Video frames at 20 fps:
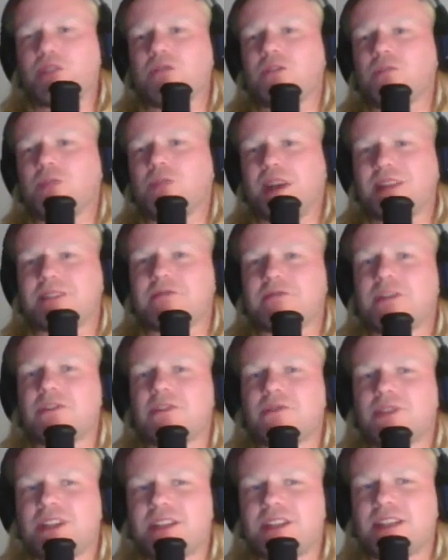of the best run
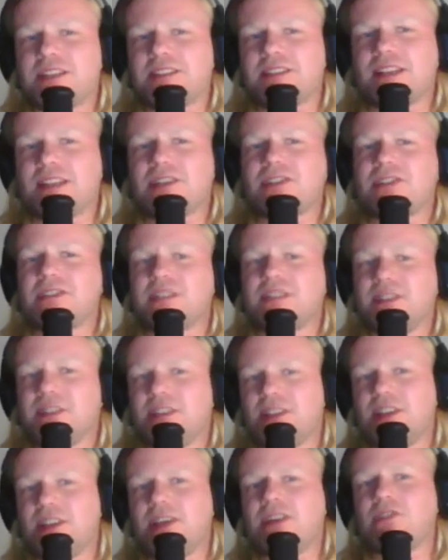organizations in
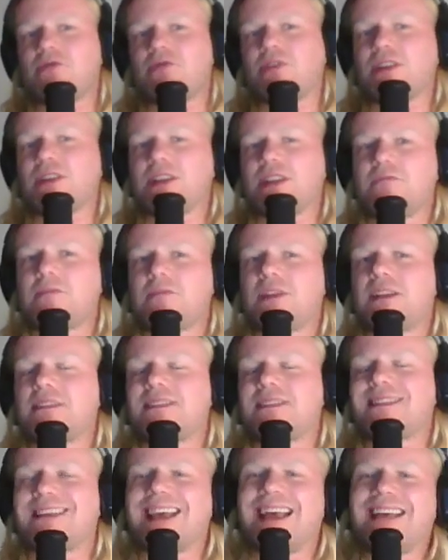the league to a team
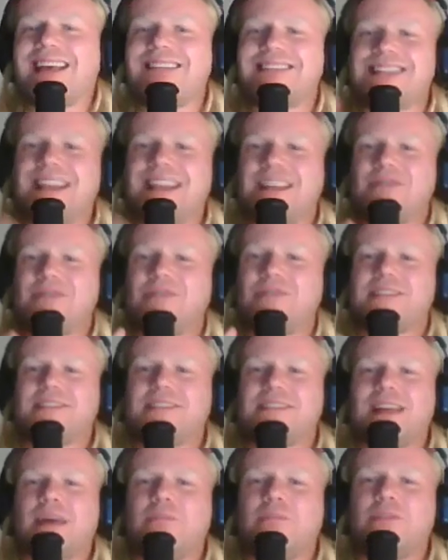that has yet to
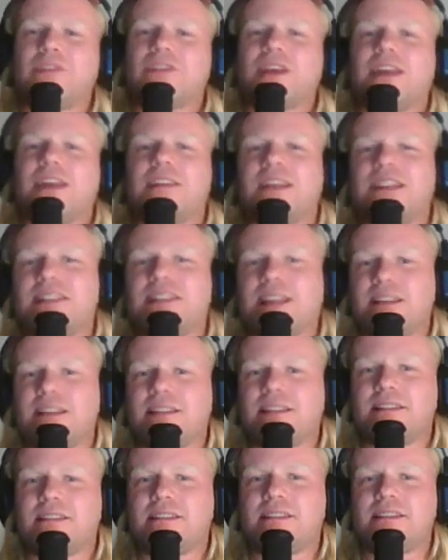establish an
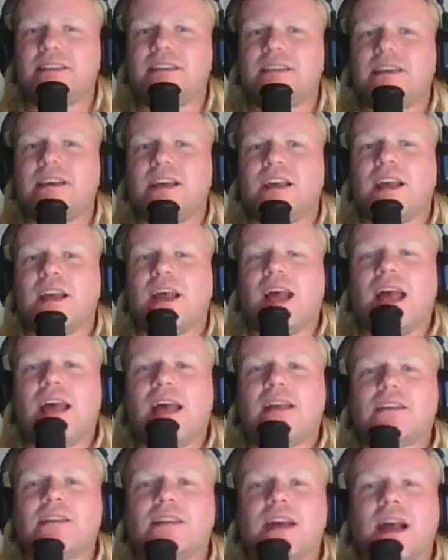identity.
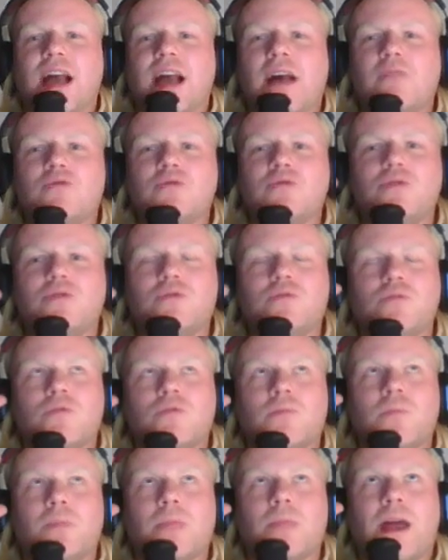And how do you
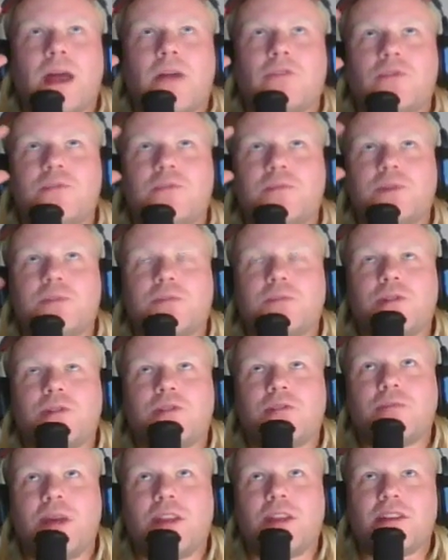are you
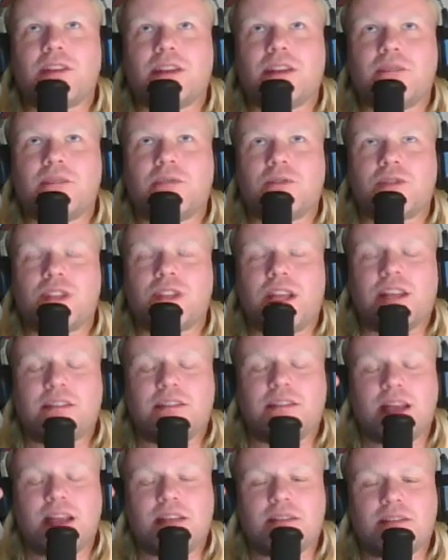prepared mentally for
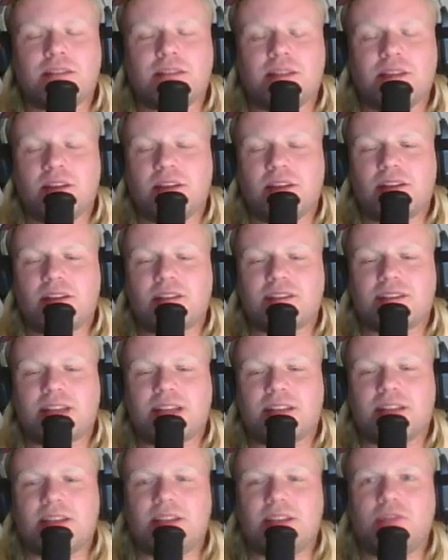that? That
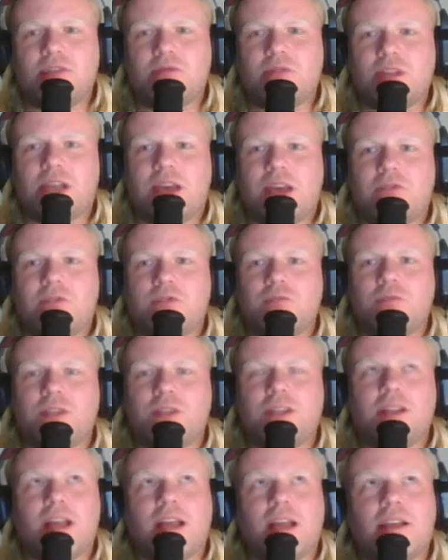suddenly you will have to
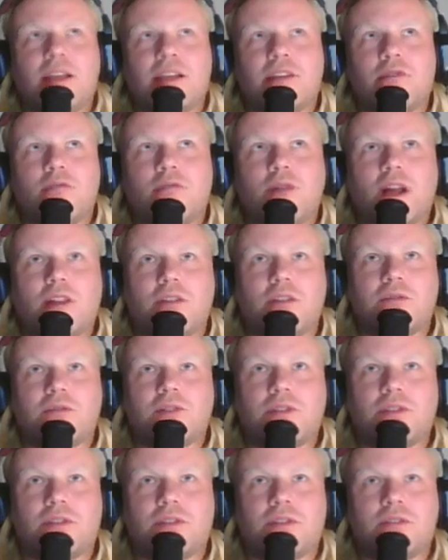be like one of
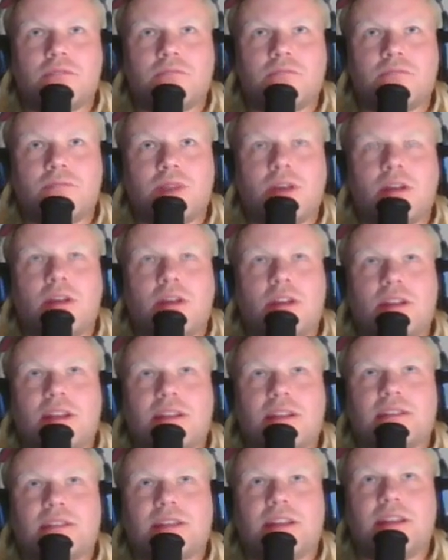the,
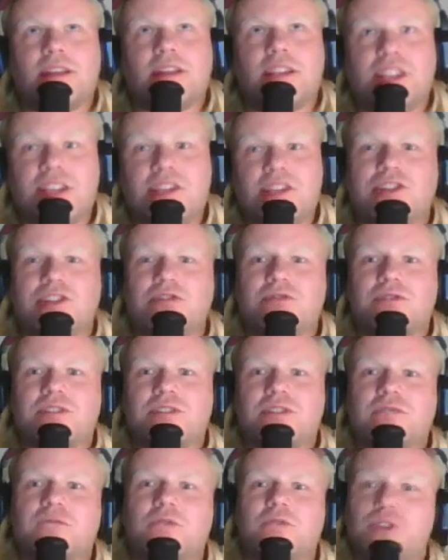let's say,
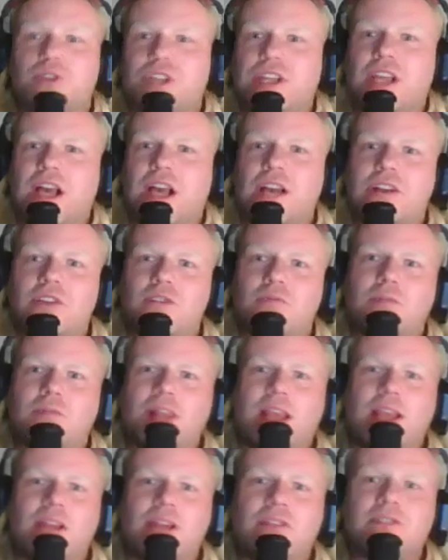teachers for the younger
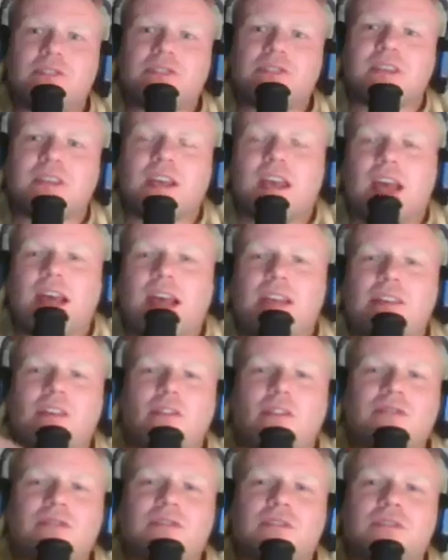players and
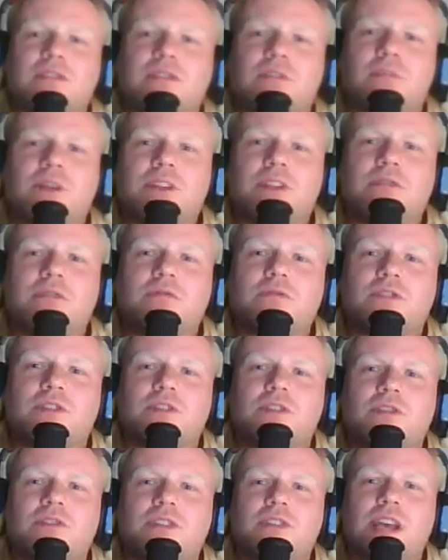also somebody who's
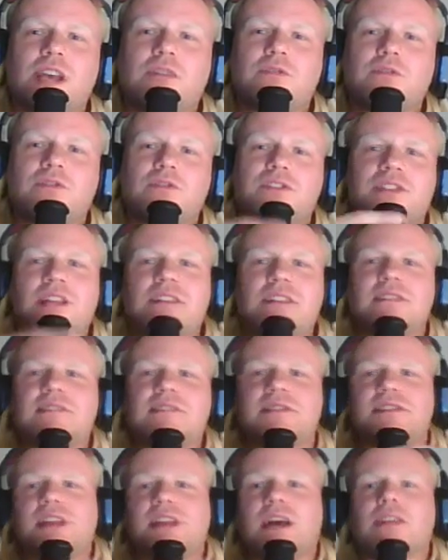going to have to set the
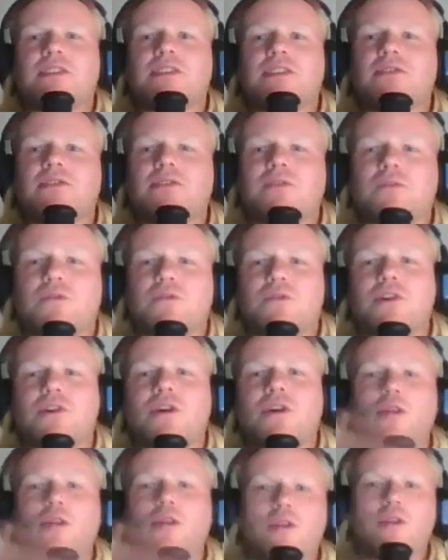standard for the
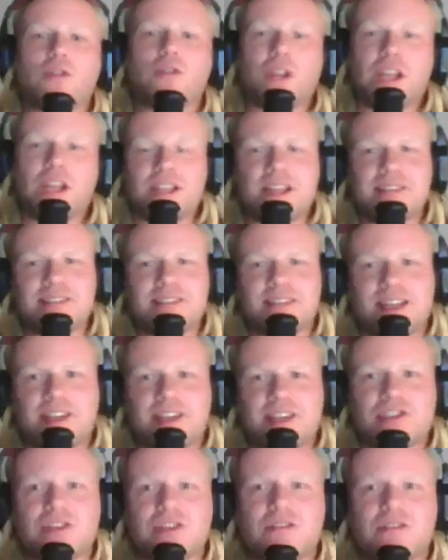whole
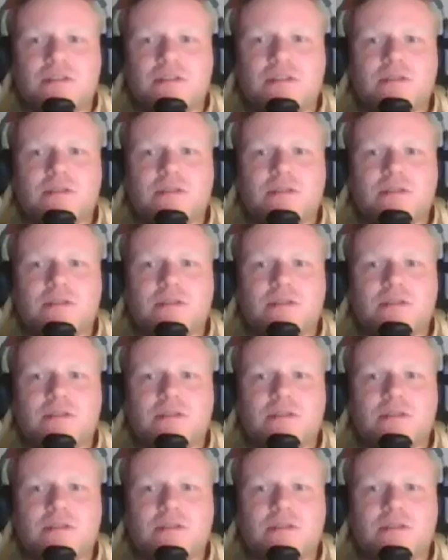organization.